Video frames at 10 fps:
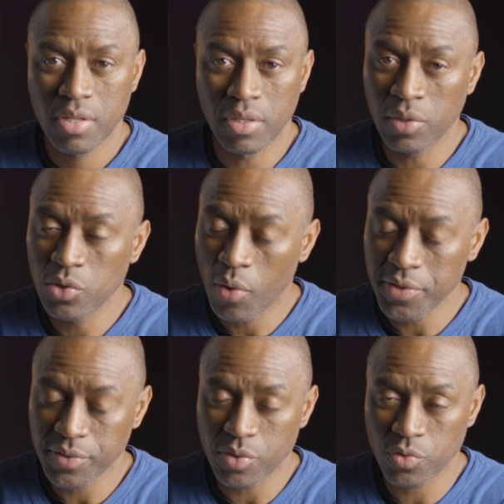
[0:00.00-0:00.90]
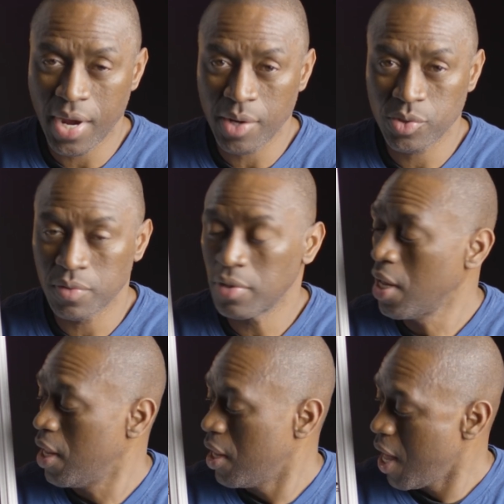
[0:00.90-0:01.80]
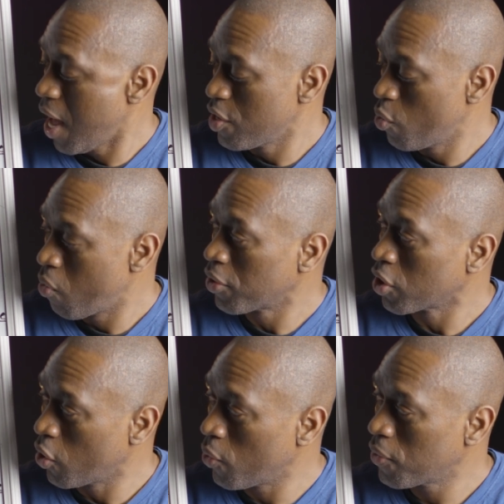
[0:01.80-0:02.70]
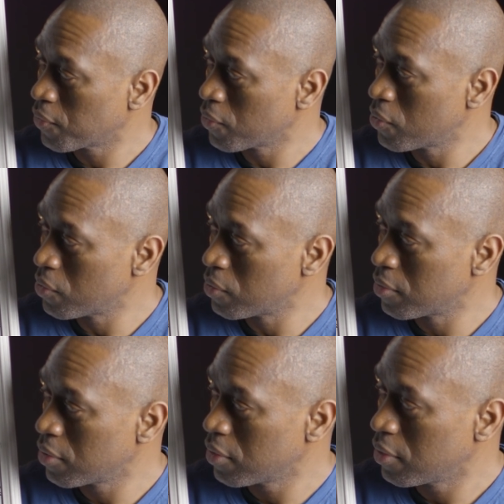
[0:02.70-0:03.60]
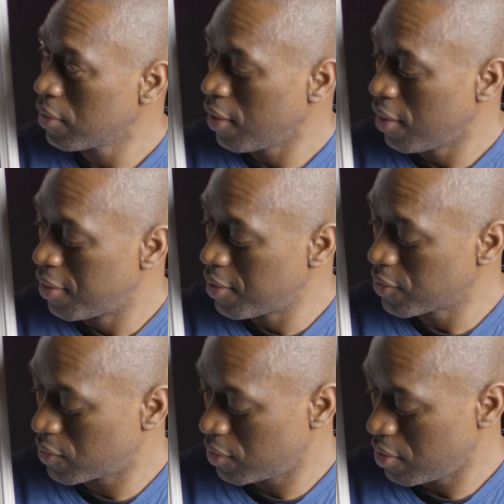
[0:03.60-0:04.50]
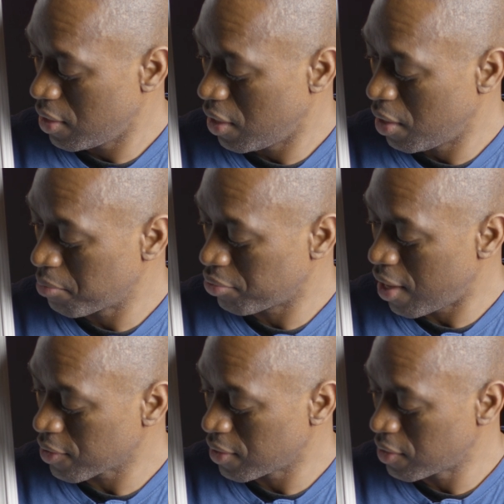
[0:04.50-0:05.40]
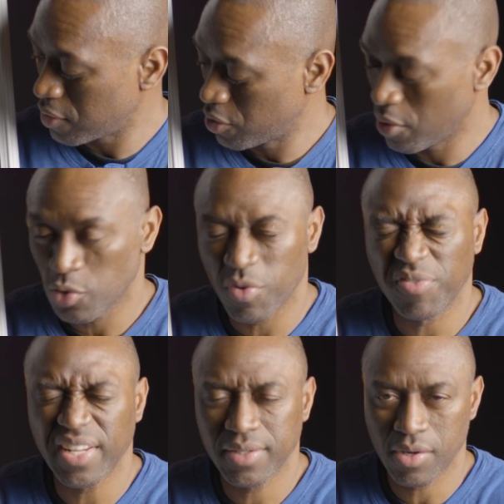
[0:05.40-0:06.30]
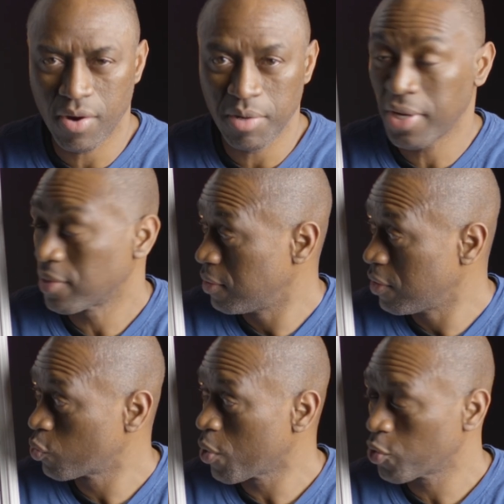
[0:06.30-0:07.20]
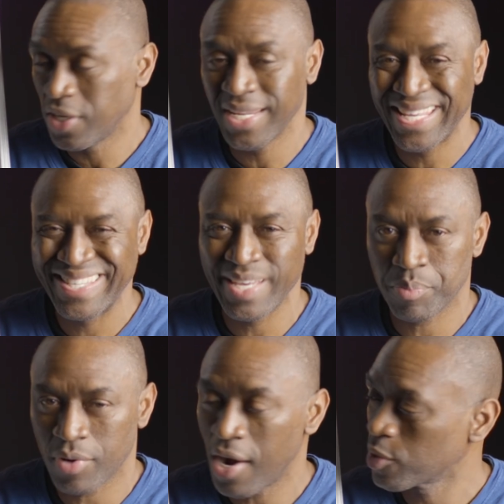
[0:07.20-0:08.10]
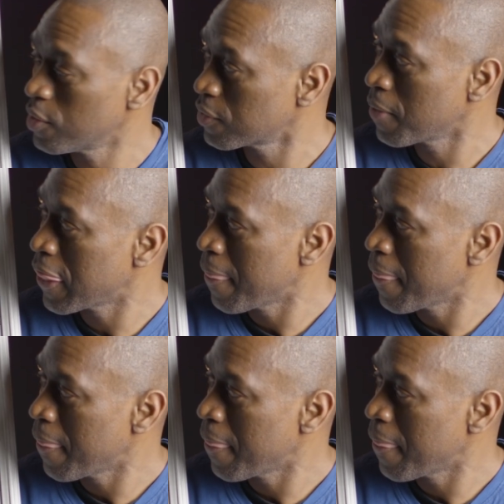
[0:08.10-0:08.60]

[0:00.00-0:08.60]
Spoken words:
little noise or distraction, and you want to go through this process in terms of reflecting on it, because this worksheet is a process